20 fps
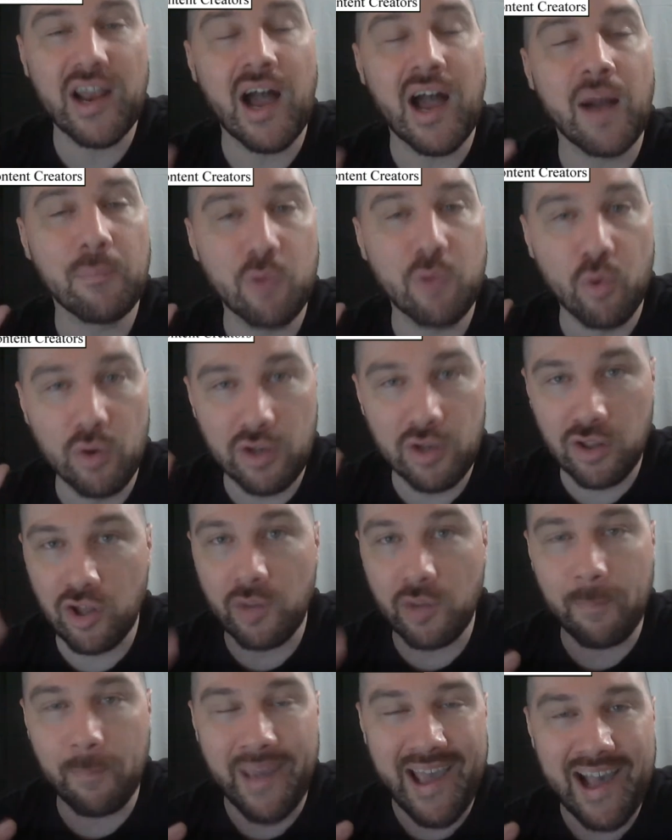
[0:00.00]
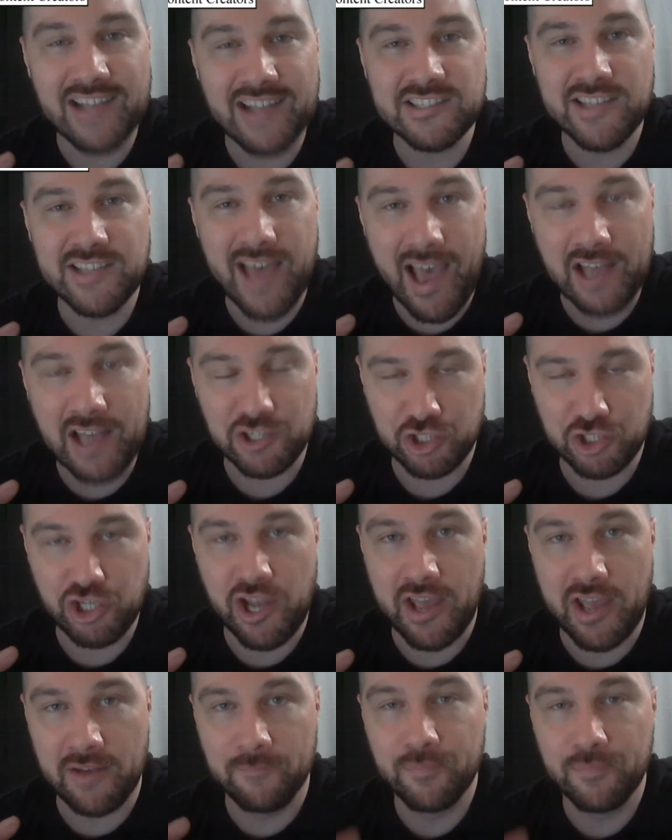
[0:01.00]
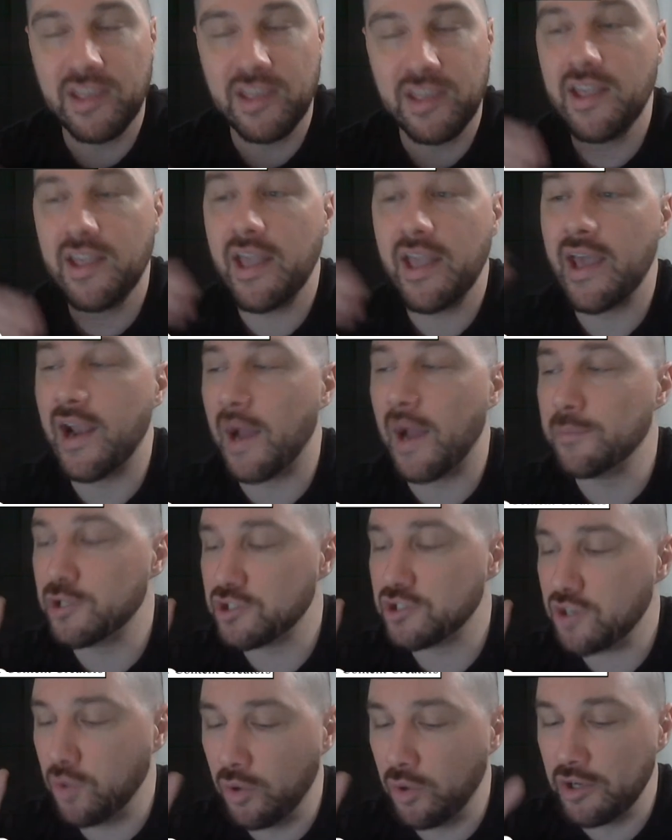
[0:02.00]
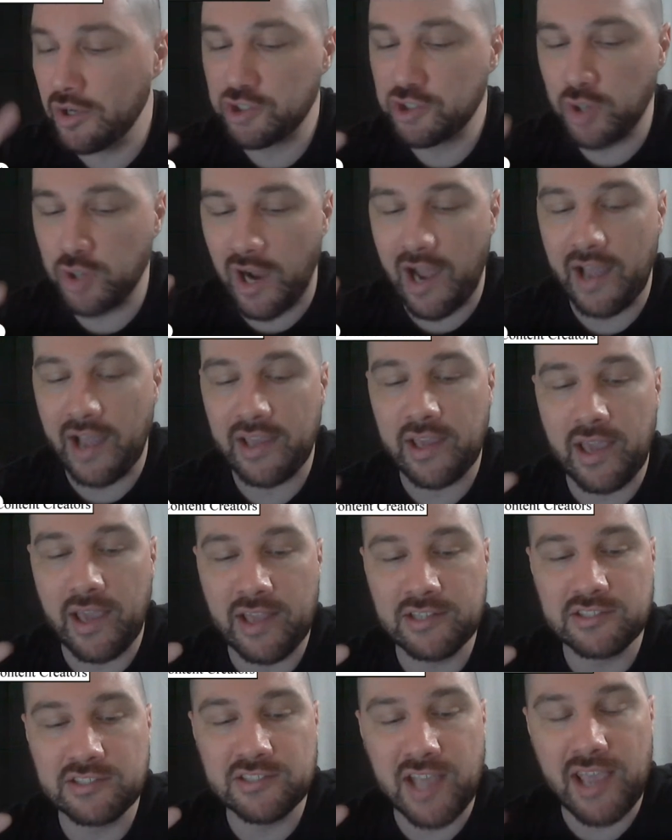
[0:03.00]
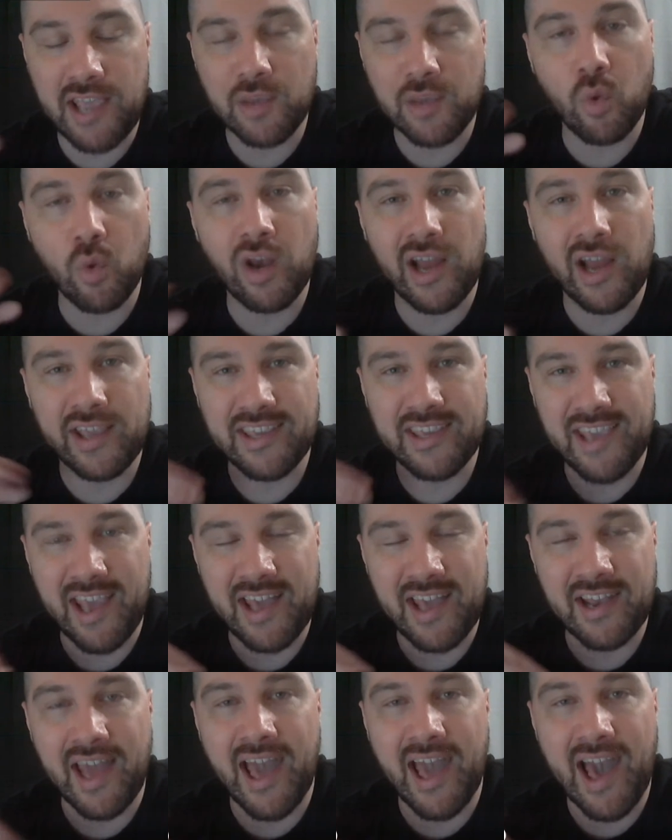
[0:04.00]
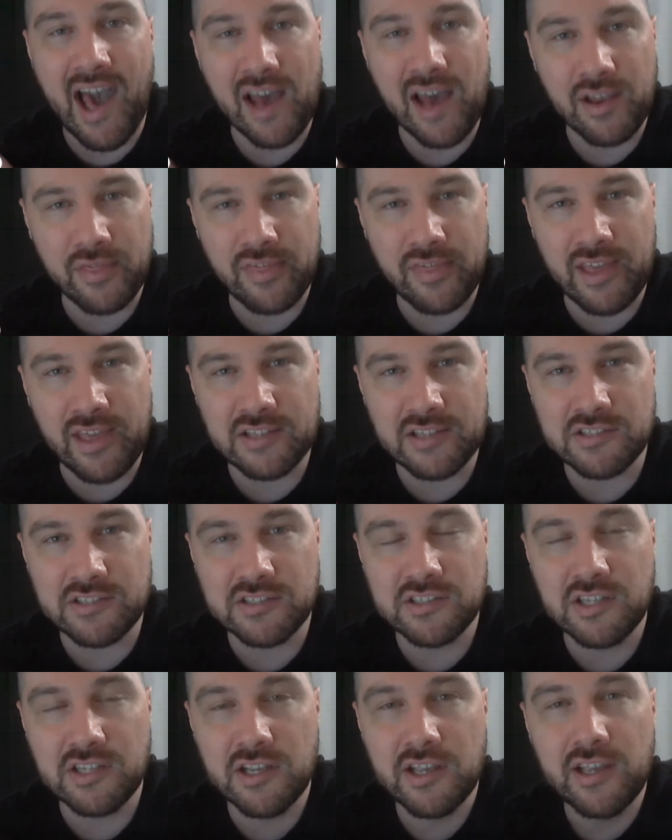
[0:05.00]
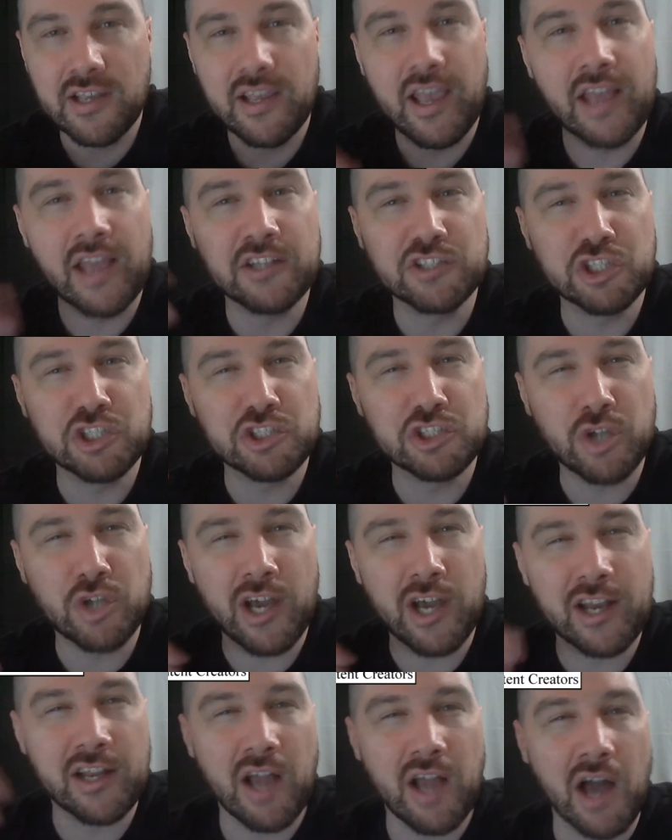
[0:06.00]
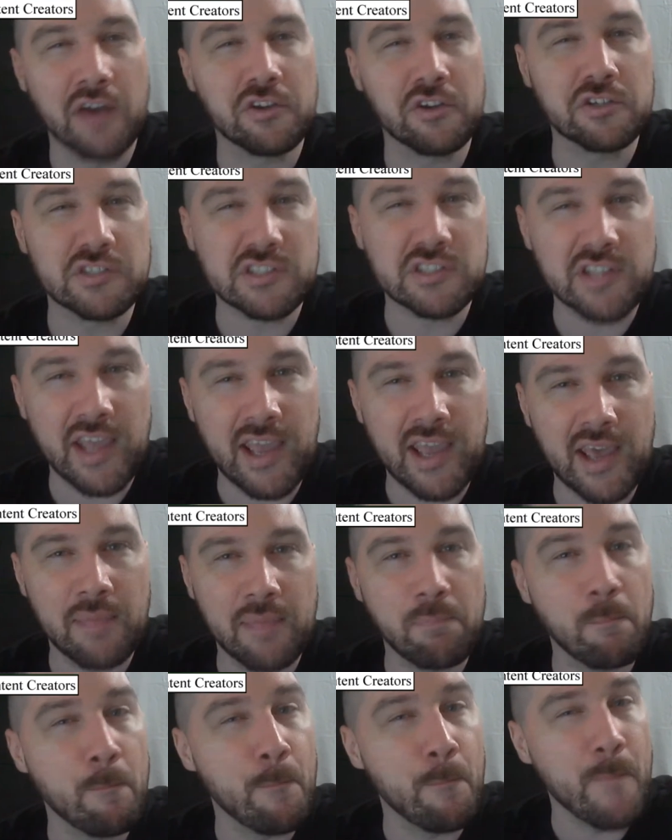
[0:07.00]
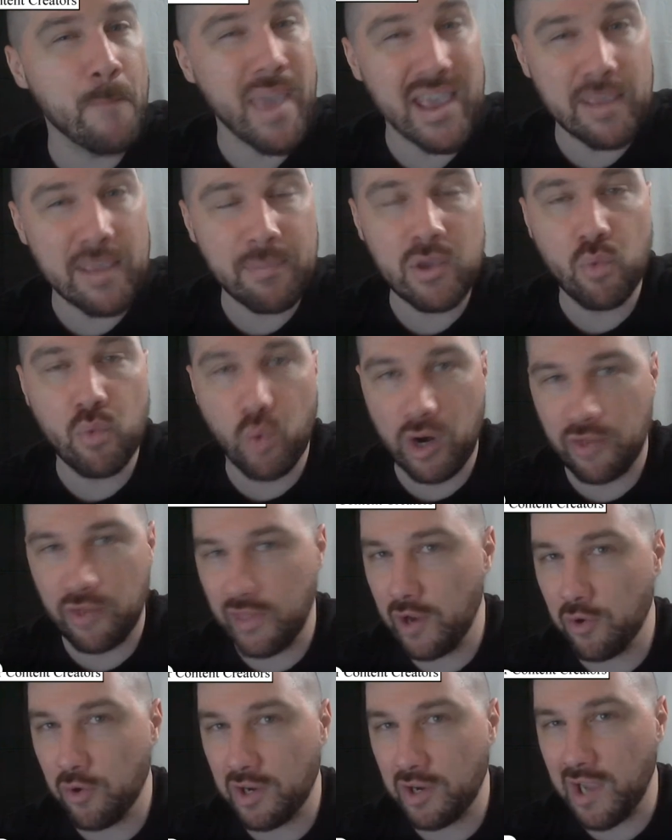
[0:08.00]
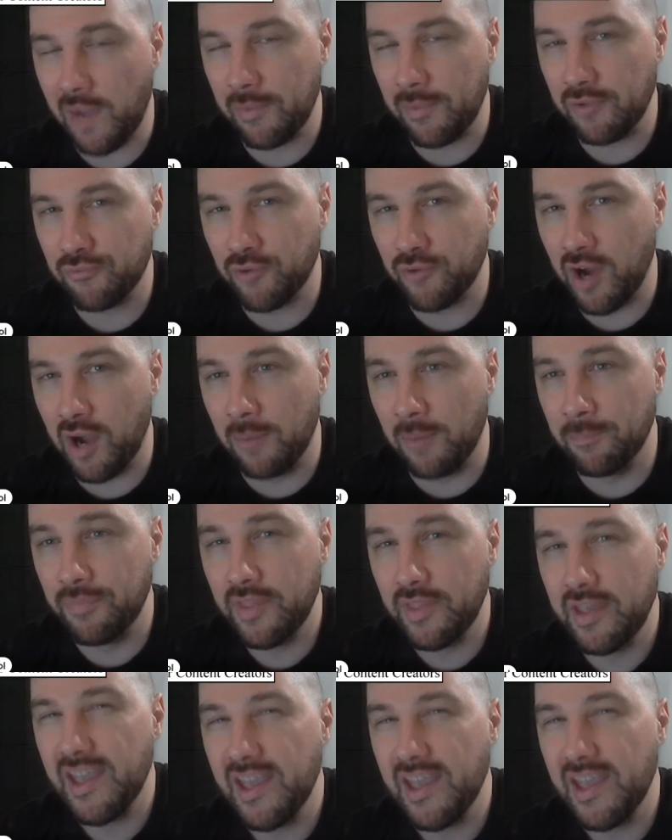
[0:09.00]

I'm going to look past that shit, and I'm just going to try and take what I can out of this and just try to understand maybe where they were coming from.